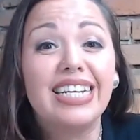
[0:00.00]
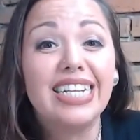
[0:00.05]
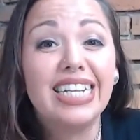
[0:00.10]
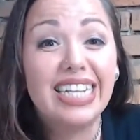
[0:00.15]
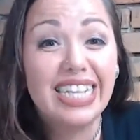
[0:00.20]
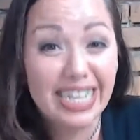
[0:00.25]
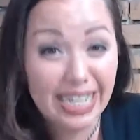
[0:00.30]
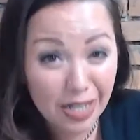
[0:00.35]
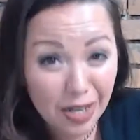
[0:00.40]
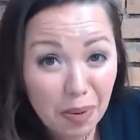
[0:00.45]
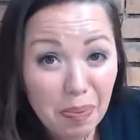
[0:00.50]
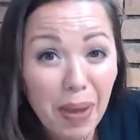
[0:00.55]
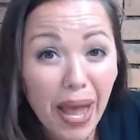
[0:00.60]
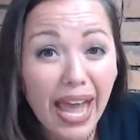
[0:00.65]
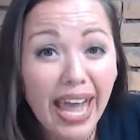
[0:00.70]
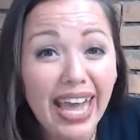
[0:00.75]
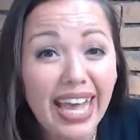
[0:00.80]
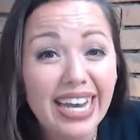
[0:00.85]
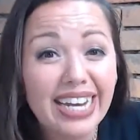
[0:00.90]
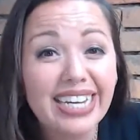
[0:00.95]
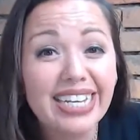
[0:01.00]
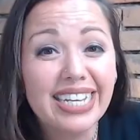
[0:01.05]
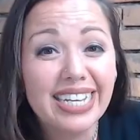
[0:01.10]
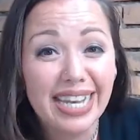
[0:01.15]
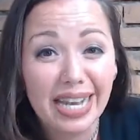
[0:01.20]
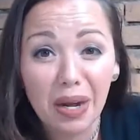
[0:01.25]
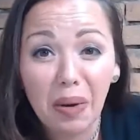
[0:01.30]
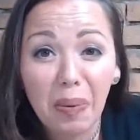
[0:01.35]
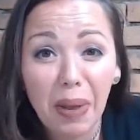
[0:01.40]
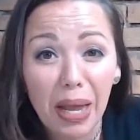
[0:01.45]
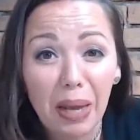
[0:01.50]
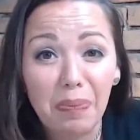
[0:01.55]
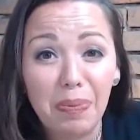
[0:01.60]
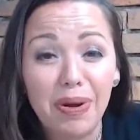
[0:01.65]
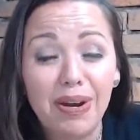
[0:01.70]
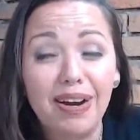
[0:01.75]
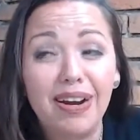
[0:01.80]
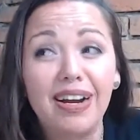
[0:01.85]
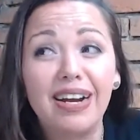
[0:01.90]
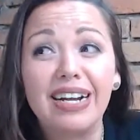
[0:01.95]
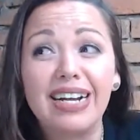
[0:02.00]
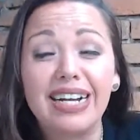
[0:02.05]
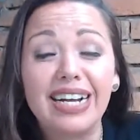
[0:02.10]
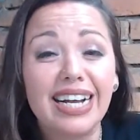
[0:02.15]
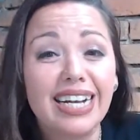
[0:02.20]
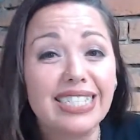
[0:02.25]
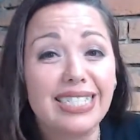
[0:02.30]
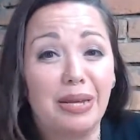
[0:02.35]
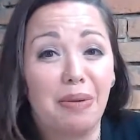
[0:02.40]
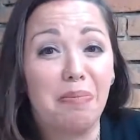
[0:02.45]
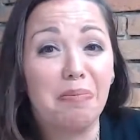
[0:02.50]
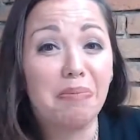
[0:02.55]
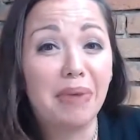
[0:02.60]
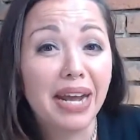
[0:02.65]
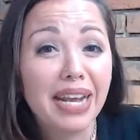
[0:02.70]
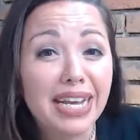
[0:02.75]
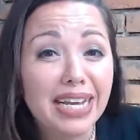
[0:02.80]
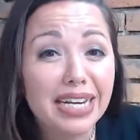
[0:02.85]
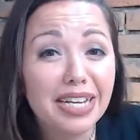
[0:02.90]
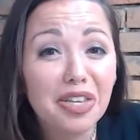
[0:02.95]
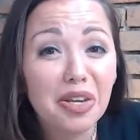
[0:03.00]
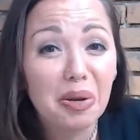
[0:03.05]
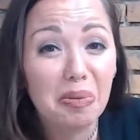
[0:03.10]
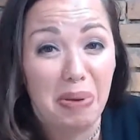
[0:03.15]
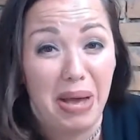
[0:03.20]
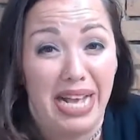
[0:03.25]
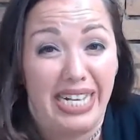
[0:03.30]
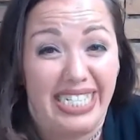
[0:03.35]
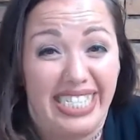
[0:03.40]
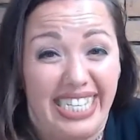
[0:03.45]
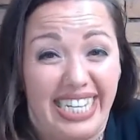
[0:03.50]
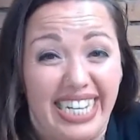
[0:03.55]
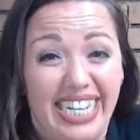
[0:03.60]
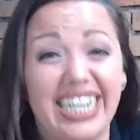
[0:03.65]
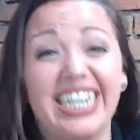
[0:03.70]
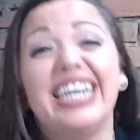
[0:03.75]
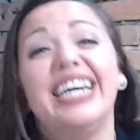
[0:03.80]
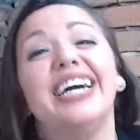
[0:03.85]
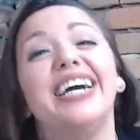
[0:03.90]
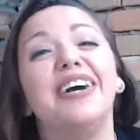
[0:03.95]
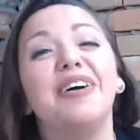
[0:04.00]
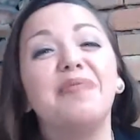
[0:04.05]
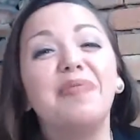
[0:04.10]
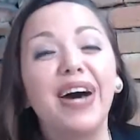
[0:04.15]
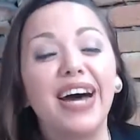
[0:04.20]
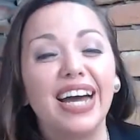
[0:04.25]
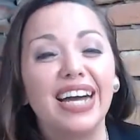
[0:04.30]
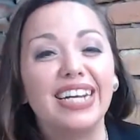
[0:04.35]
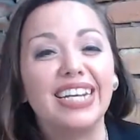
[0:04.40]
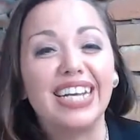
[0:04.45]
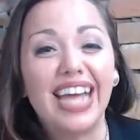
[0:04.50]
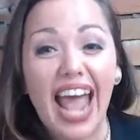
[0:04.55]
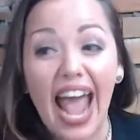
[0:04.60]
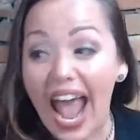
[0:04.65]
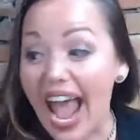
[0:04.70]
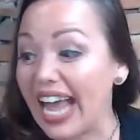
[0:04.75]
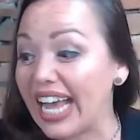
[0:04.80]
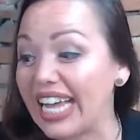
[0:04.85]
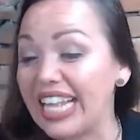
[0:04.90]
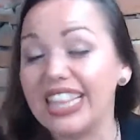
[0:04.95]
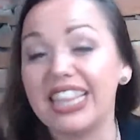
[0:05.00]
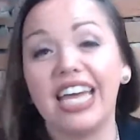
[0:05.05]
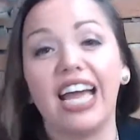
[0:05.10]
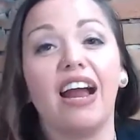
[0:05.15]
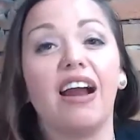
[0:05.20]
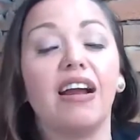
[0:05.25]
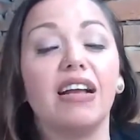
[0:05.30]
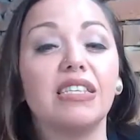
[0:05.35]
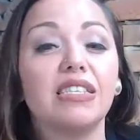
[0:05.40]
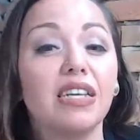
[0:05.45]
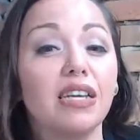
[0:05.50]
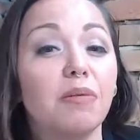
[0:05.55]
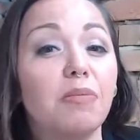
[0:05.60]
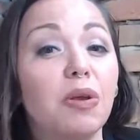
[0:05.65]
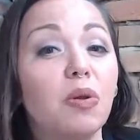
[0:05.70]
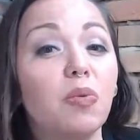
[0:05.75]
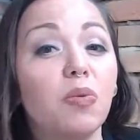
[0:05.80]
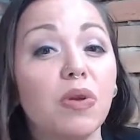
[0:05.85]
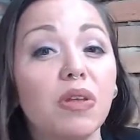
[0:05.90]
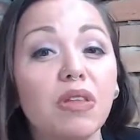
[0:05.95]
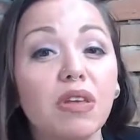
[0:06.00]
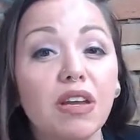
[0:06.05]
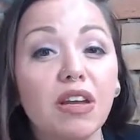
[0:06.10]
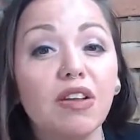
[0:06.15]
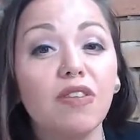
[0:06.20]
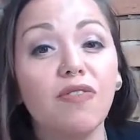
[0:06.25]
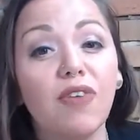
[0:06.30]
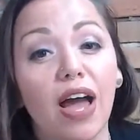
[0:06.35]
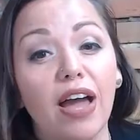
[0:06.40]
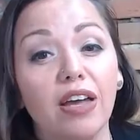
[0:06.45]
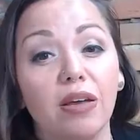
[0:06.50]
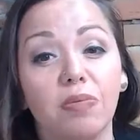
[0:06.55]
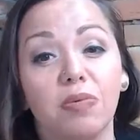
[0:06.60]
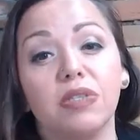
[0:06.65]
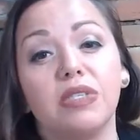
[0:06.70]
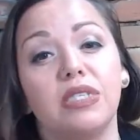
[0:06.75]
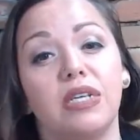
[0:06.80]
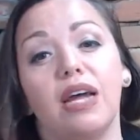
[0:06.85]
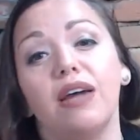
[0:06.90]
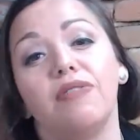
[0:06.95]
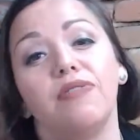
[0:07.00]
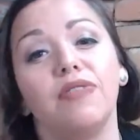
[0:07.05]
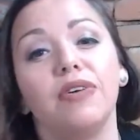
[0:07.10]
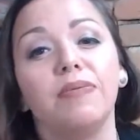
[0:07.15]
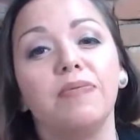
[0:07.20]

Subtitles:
Get your pen, get a paper, because it might get a little messy, but hang in there. It's going to be really good, valuable stuff.